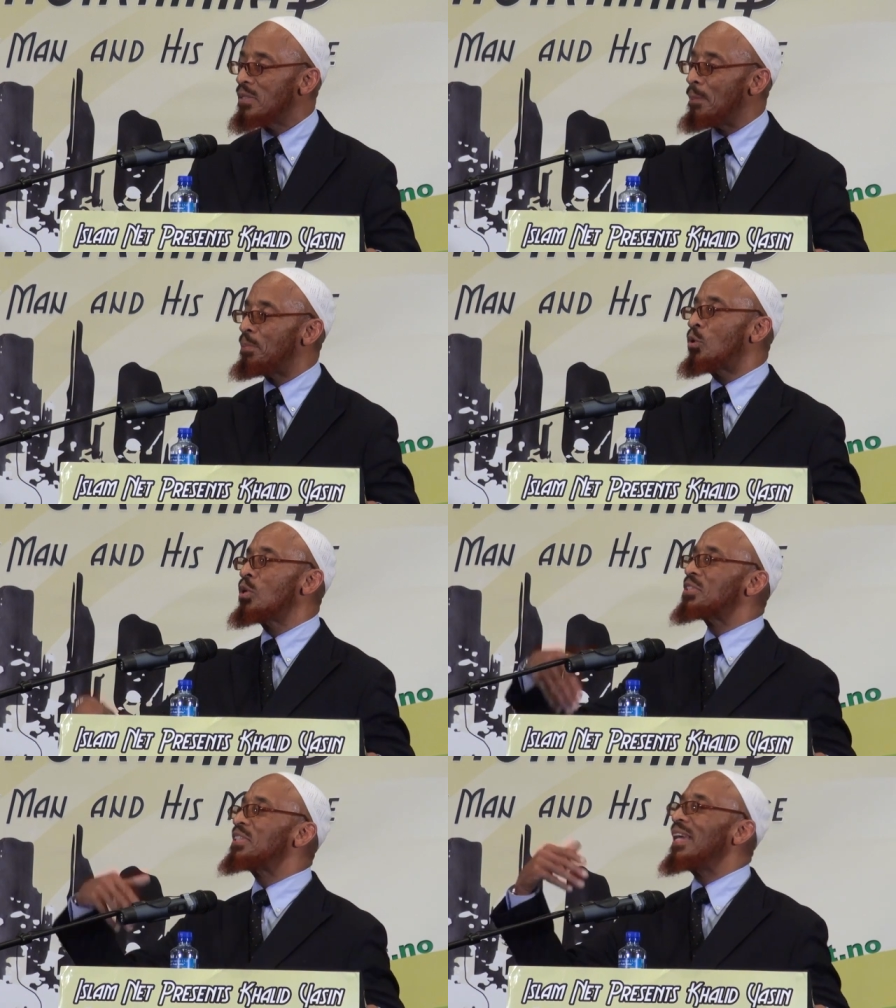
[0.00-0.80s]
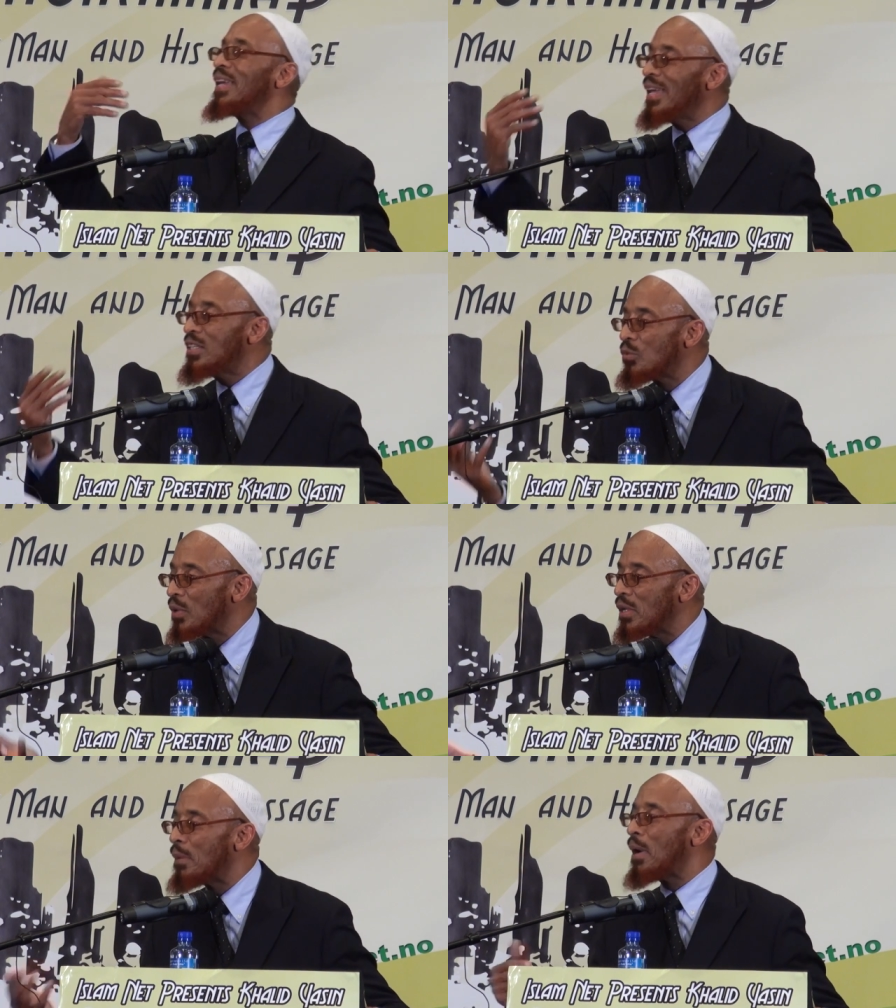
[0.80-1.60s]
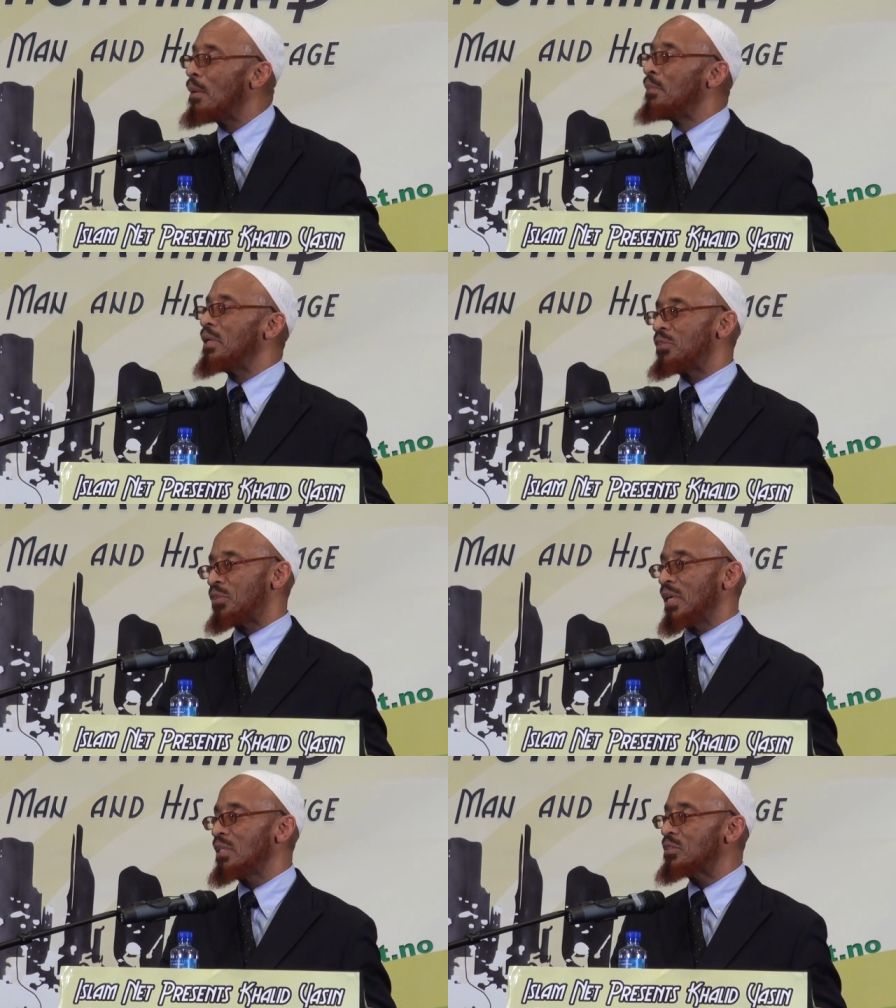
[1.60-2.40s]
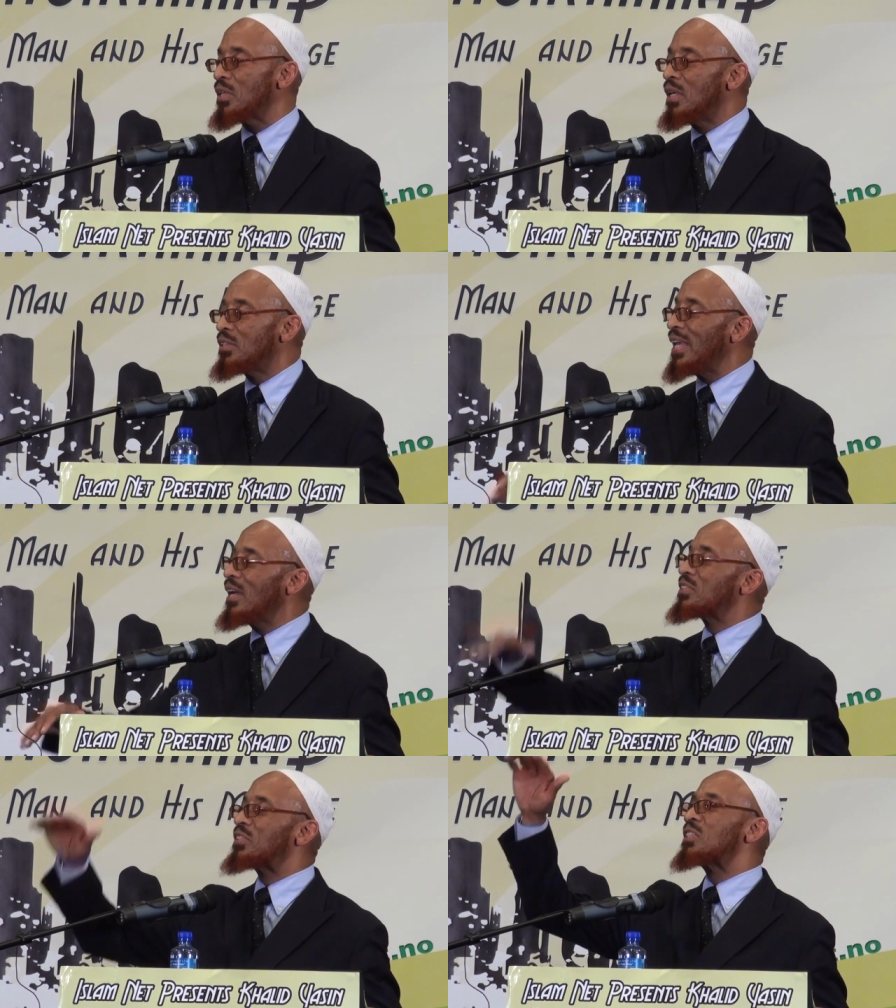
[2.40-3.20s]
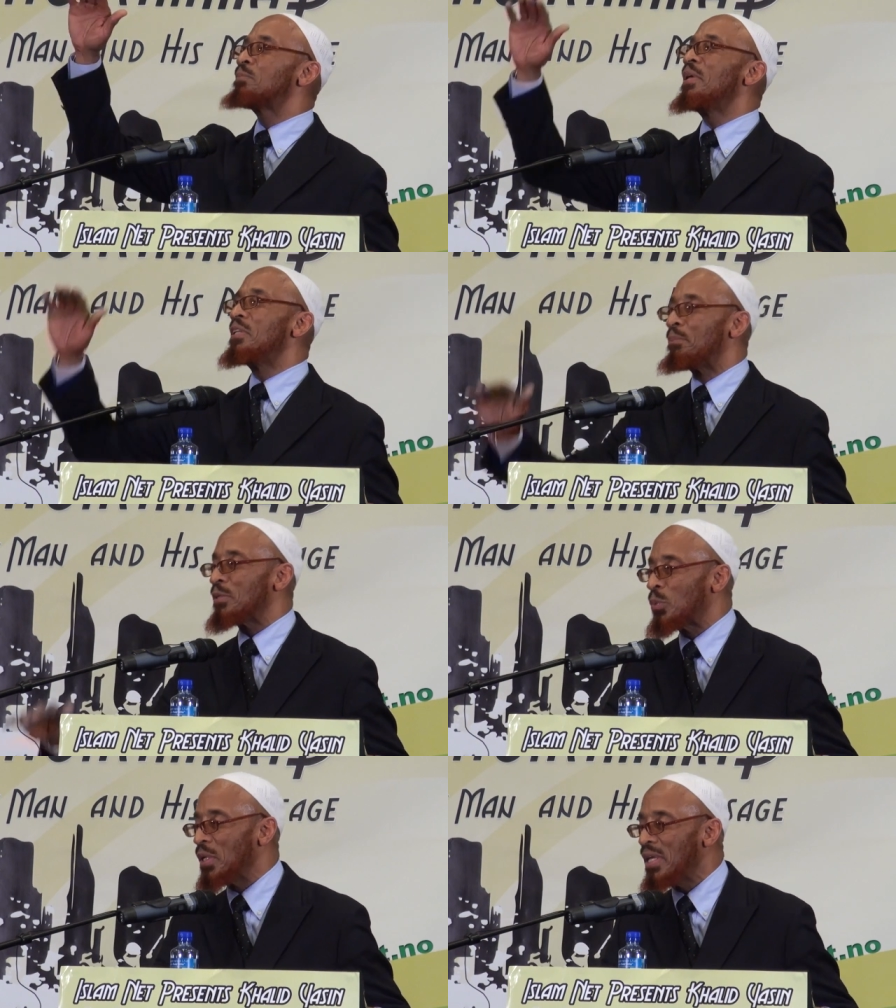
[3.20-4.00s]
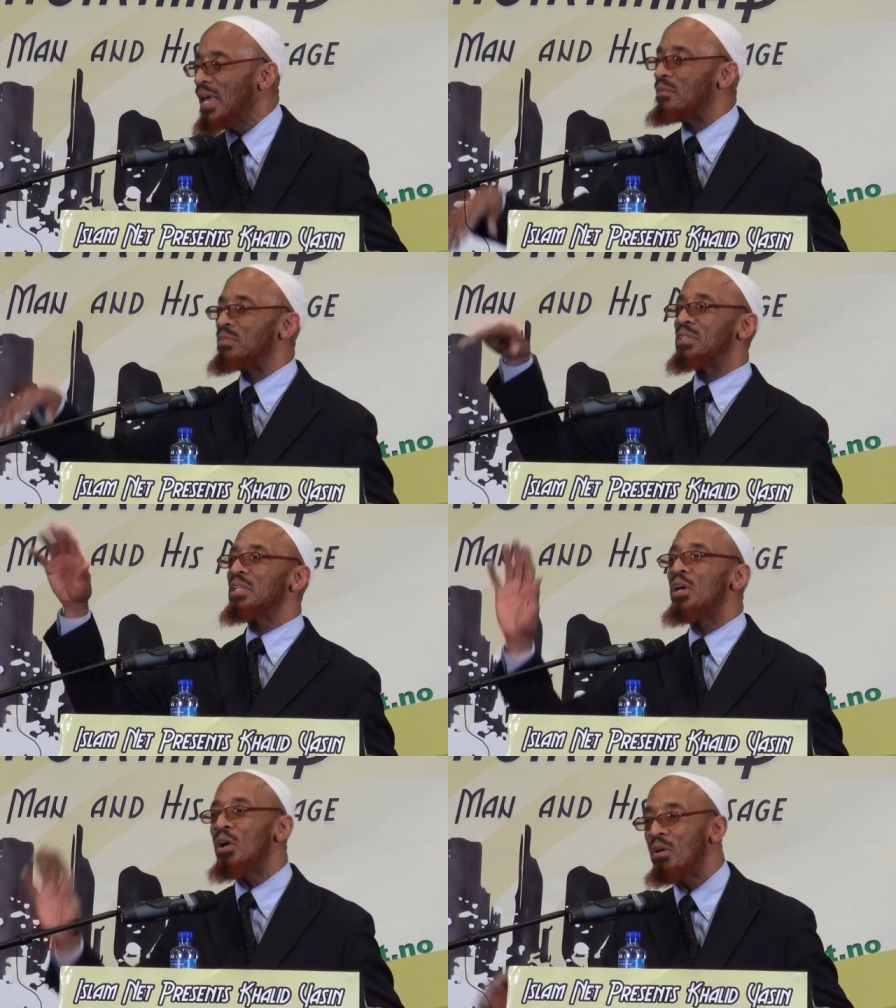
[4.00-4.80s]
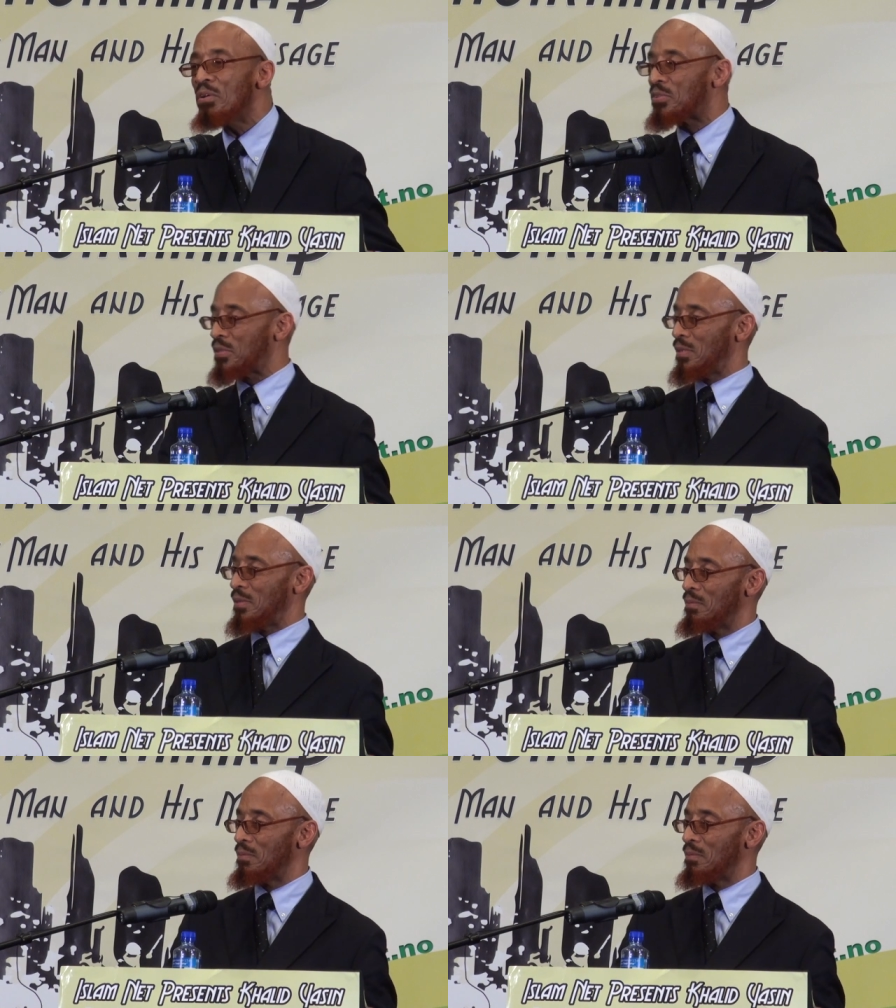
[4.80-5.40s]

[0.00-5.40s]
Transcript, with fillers: that because they're ignorant about many things, they are suspended between the heavens and the earth.